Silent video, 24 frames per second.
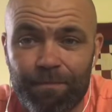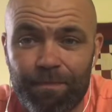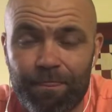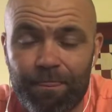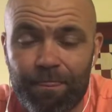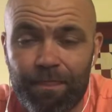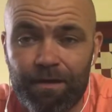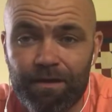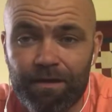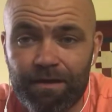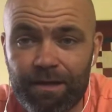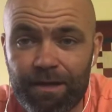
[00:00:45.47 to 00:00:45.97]

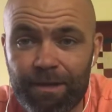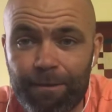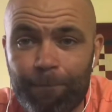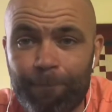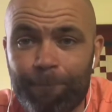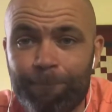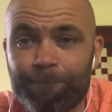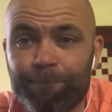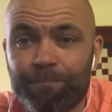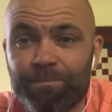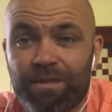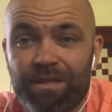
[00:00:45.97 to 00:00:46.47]
Okay,
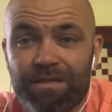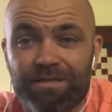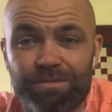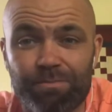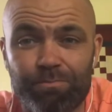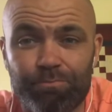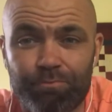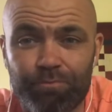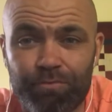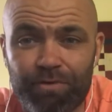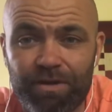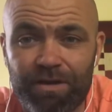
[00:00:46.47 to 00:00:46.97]
it's a
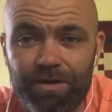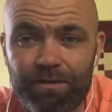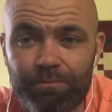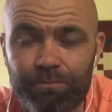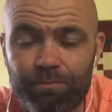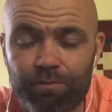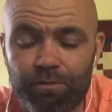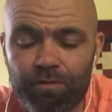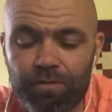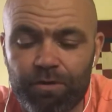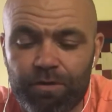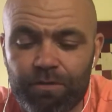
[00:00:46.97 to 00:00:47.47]
brilliant
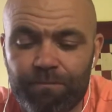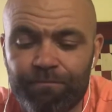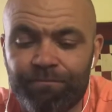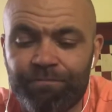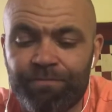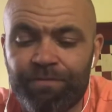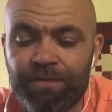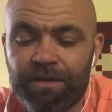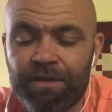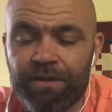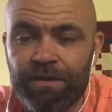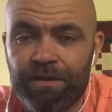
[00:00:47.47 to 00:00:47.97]
book.
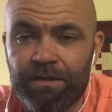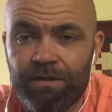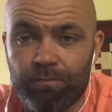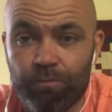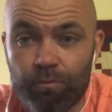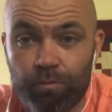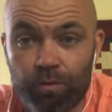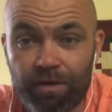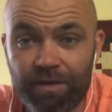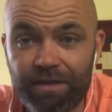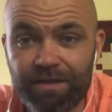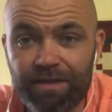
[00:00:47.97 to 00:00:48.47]

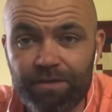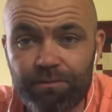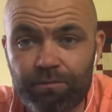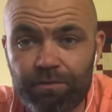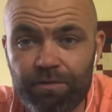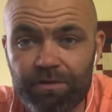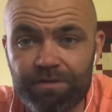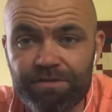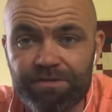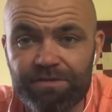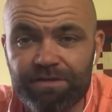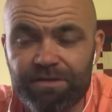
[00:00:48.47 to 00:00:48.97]
What he did
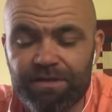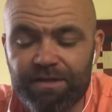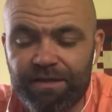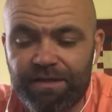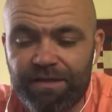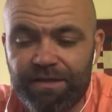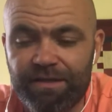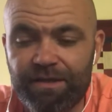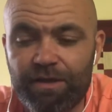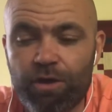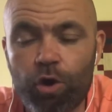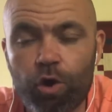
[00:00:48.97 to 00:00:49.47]
was
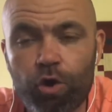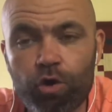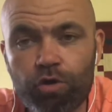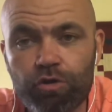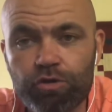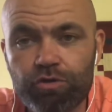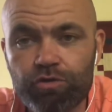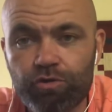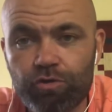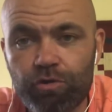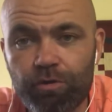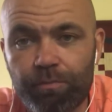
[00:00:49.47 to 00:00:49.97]
he
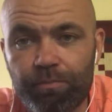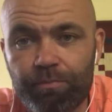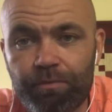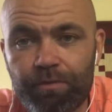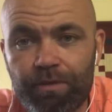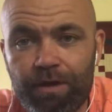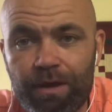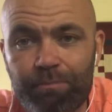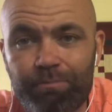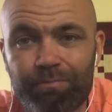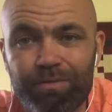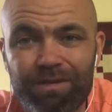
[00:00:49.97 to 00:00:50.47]
hooked up
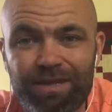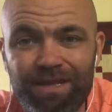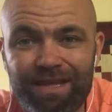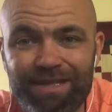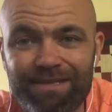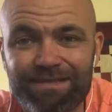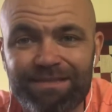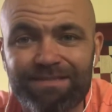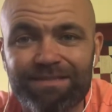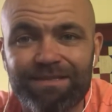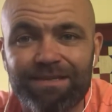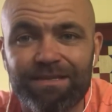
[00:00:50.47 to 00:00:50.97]
a
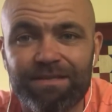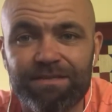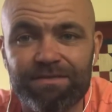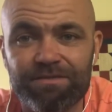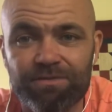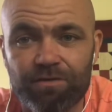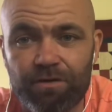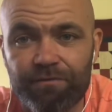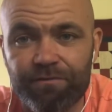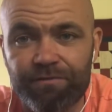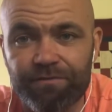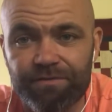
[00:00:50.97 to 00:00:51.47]
plant in his
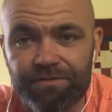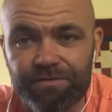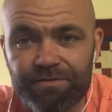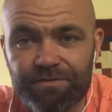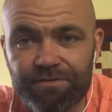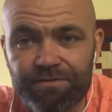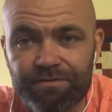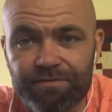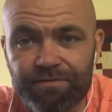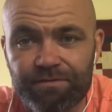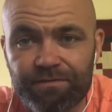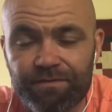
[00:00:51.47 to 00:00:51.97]
office
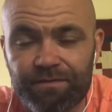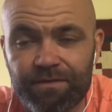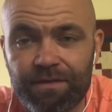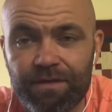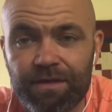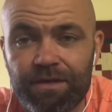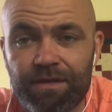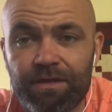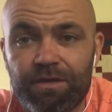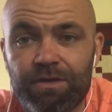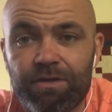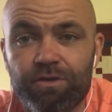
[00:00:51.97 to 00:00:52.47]

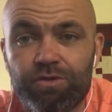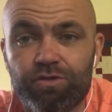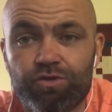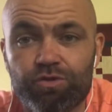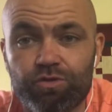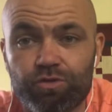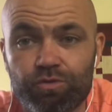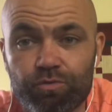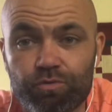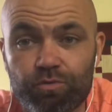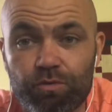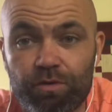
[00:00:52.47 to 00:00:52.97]

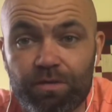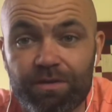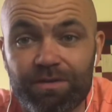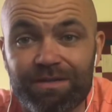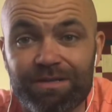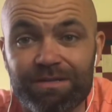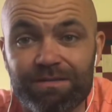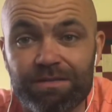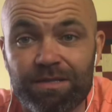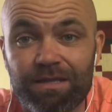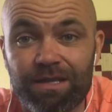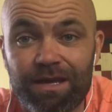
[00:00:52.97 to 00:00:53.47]
to one of
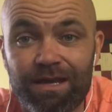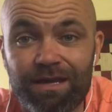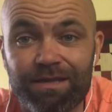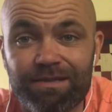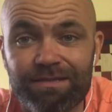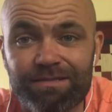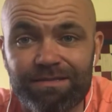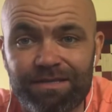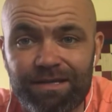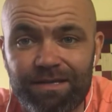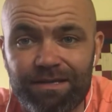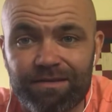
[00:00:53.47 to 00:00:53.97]
these lie
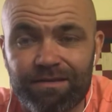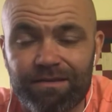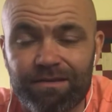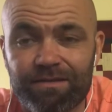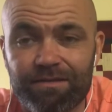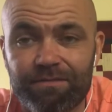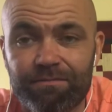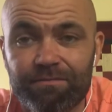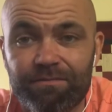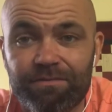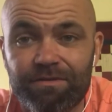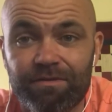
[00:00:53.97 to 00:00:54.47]
detector
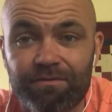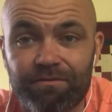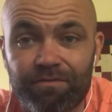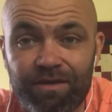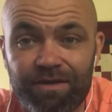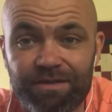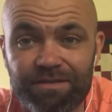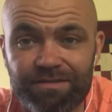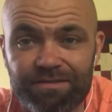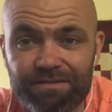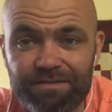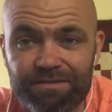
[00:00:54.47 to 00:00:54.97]

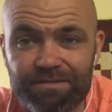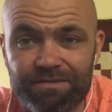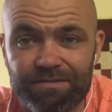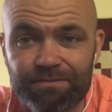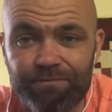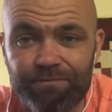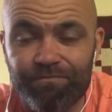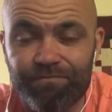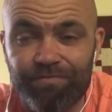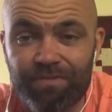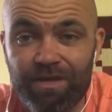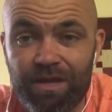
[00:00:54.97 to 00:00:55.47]
devices.
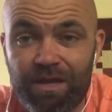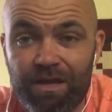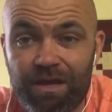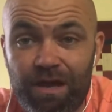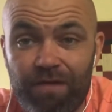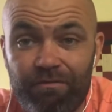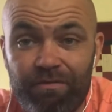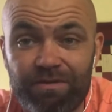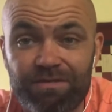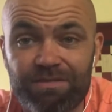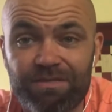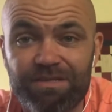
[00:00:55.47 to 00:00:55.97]

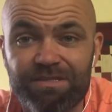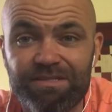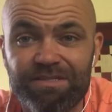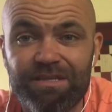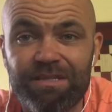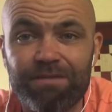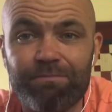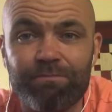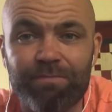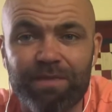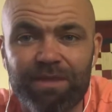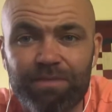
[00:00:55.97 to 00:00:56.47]
I've actually
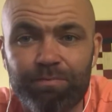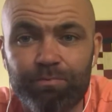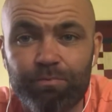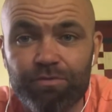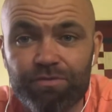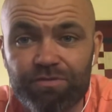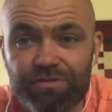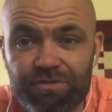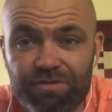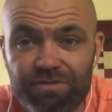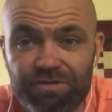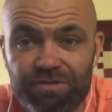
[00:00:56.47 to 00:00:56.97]
seen
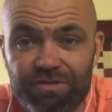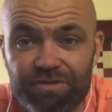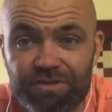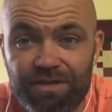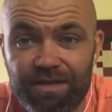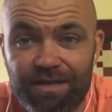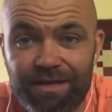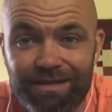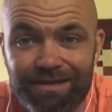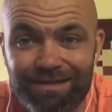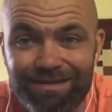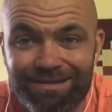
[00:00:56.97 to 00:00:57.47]
Mythbusters
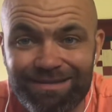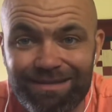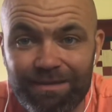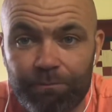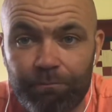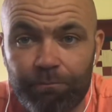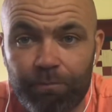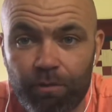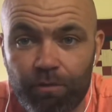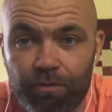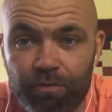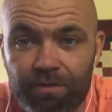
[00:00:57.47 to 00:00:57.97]
try and
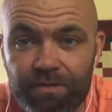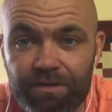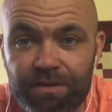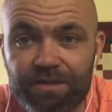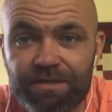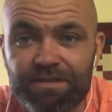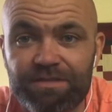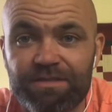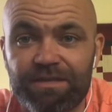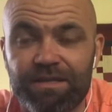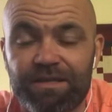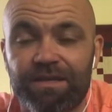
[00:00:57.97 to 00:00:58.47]
debunk
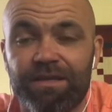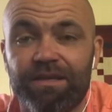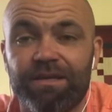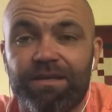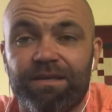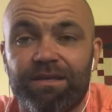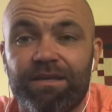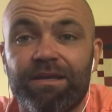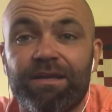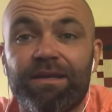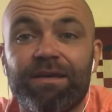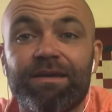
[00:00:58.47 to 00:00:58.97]
this
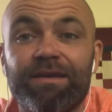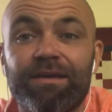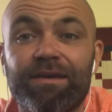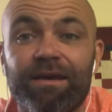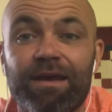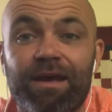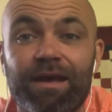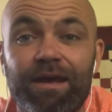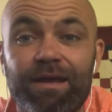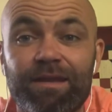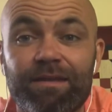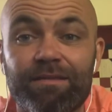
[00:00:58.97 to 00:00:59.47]
theory,
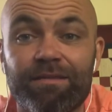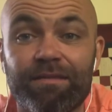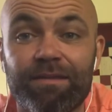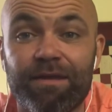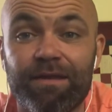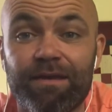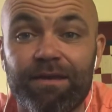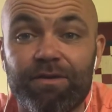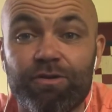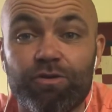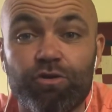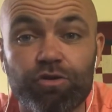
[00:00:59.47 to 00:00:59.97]
and
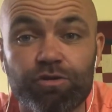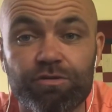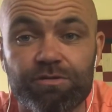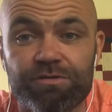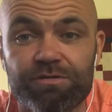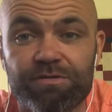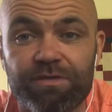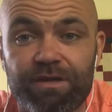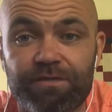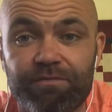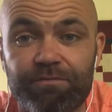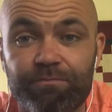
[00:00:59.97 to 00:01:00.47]
they couldn't.
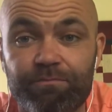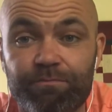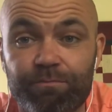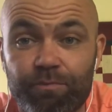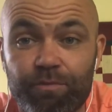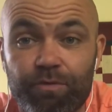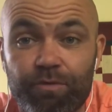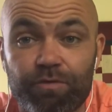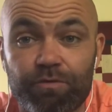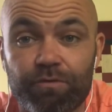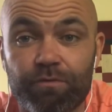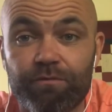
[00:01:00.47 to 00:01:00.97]
They
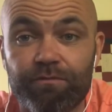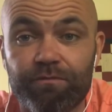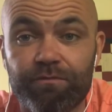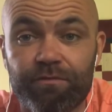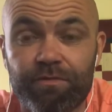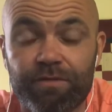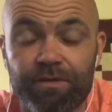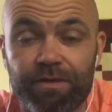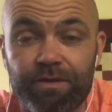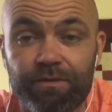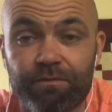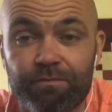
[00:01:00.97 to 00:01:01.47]
proved
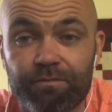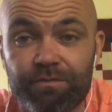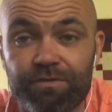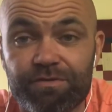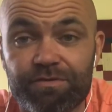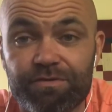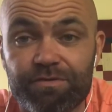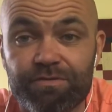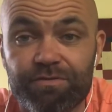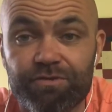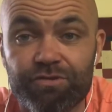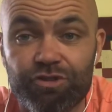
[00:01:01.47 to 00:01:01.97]
it
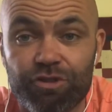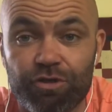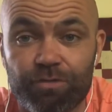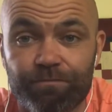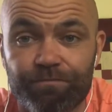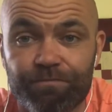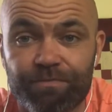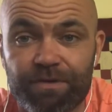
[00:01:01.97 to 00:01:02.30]
was true.